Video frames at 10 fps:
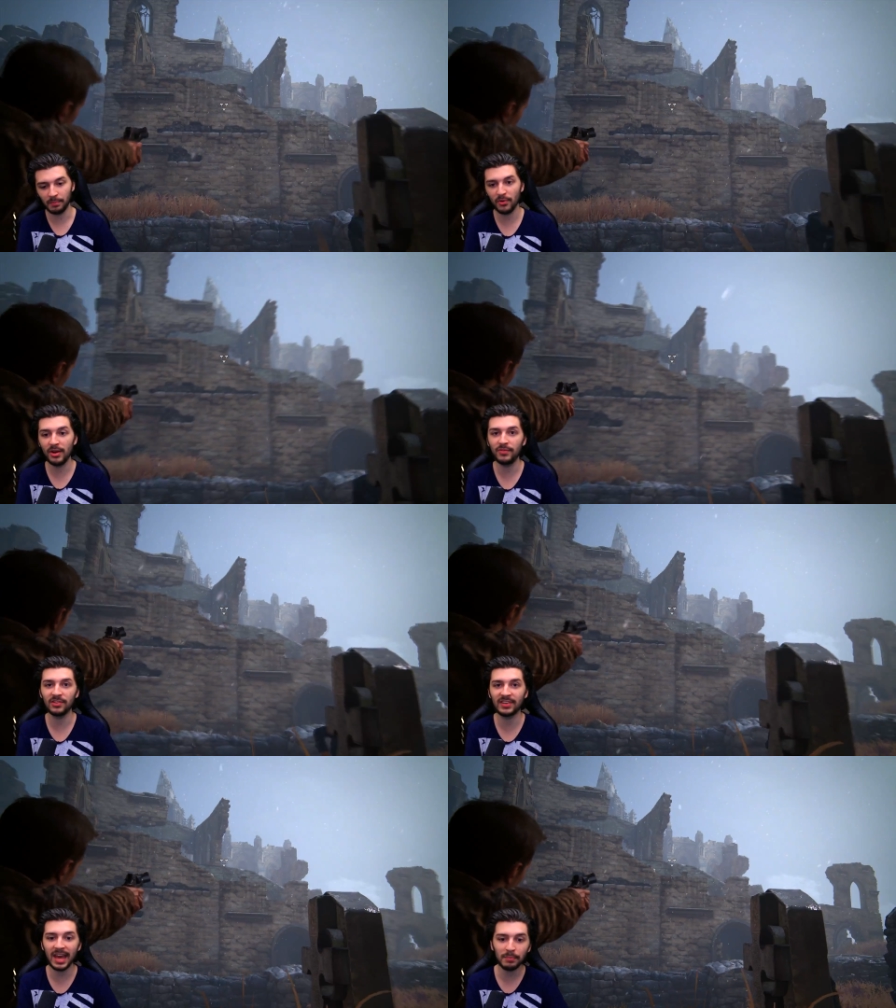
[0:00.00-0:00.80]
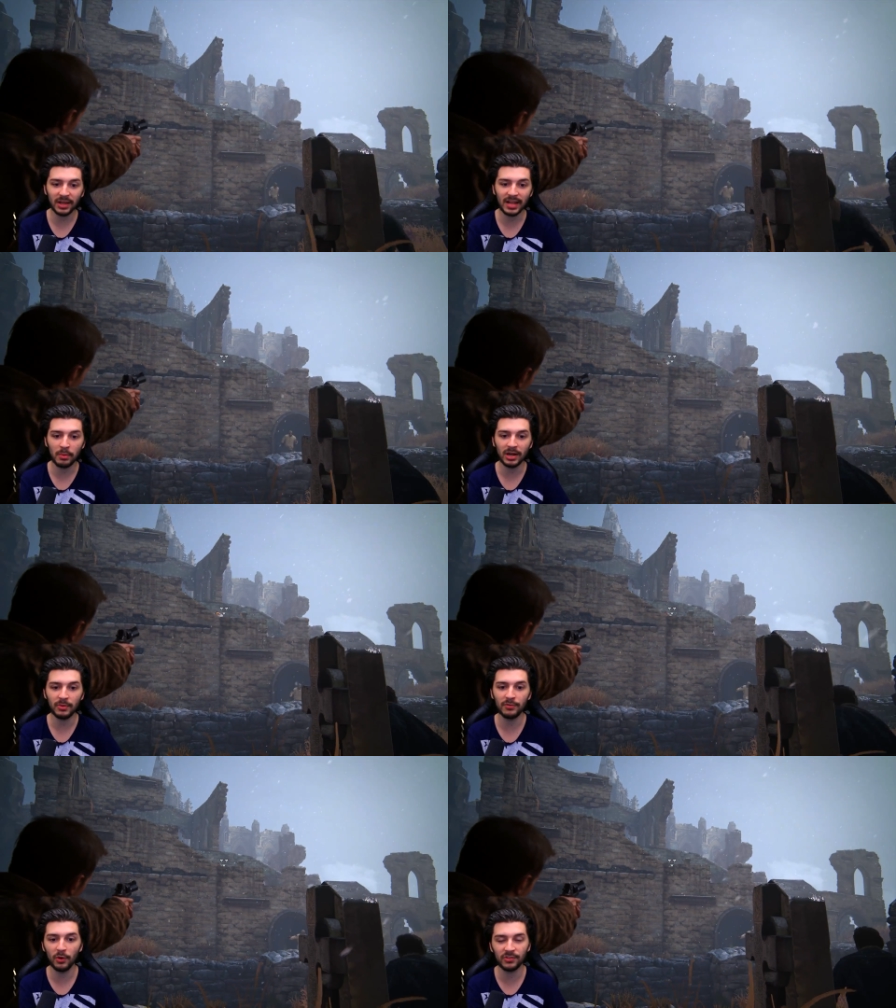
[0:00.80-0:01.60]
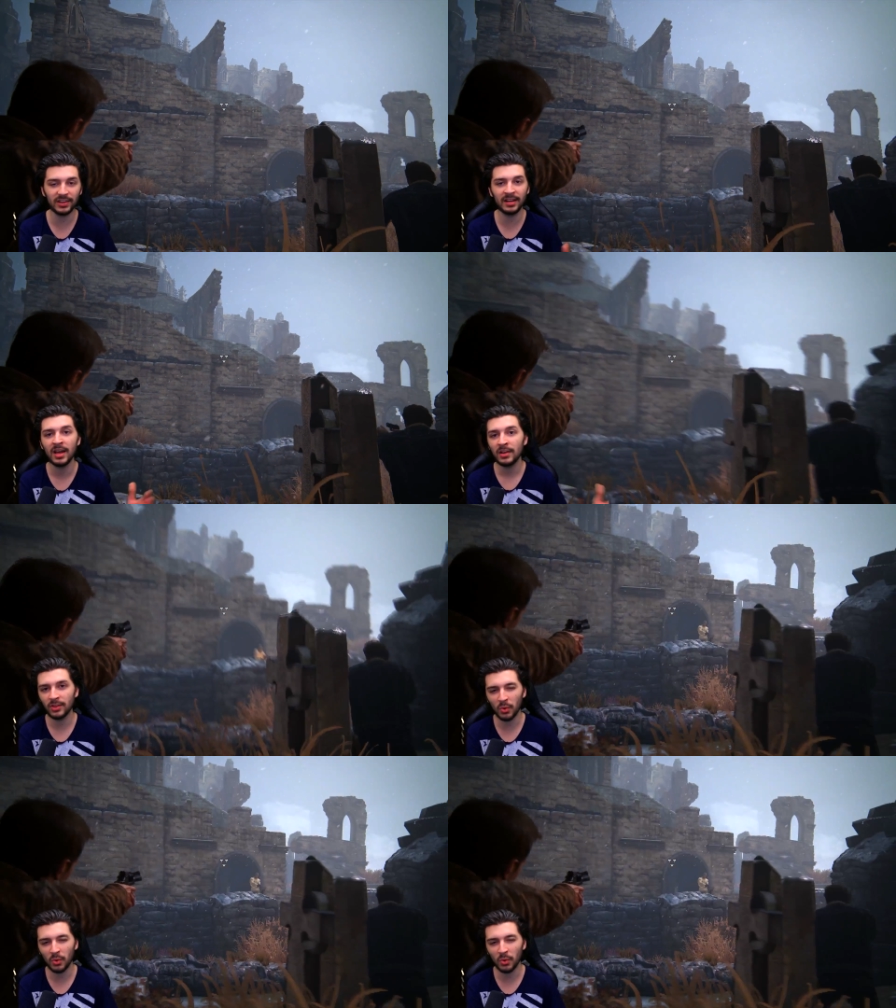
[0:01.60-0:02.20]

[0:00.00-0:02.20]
previous gameplay demo that we've all seen.